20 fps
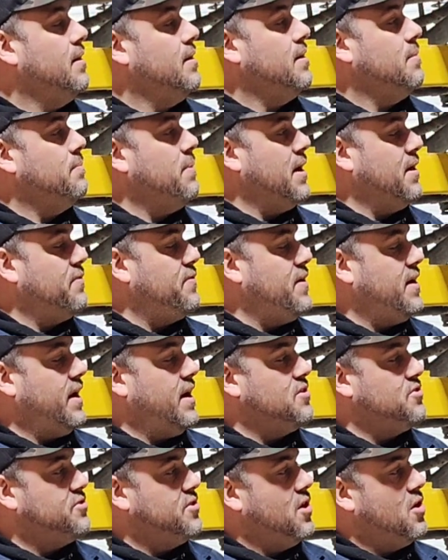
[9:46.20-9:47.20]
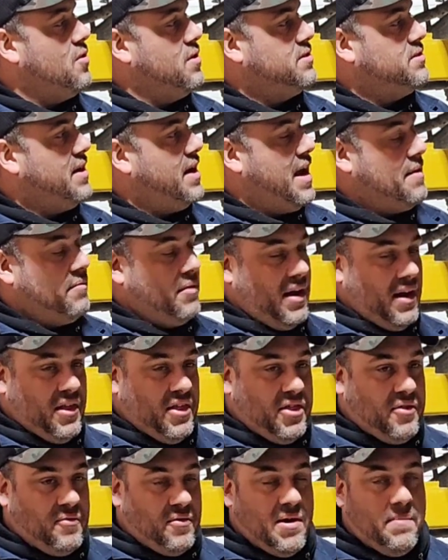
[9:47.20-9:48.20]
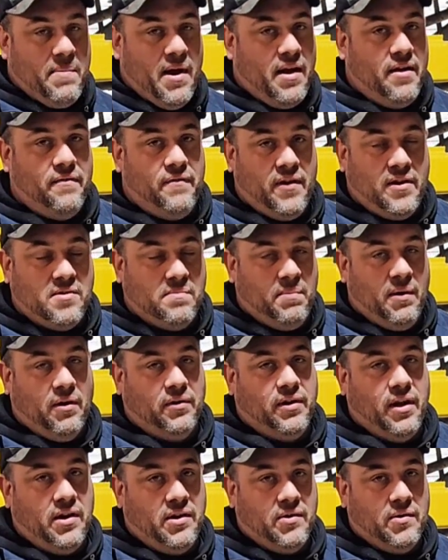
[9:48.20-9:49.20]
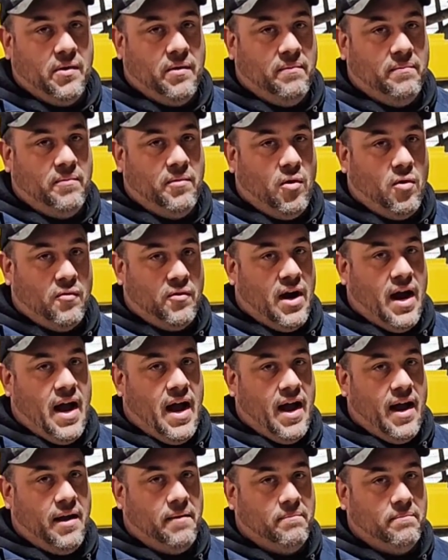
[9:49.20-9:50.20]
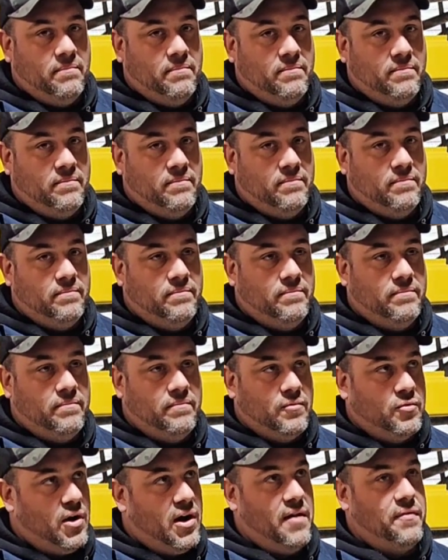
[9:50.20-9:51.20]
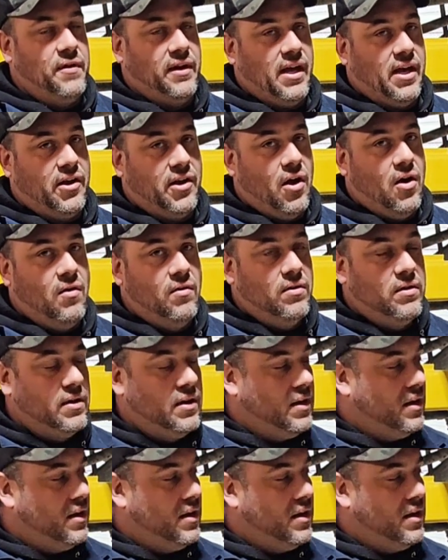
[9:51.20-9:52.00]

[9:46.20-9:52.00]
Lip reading: The big thing is, though, is they have like 3 benefits built into them over a Halves right off the get-go.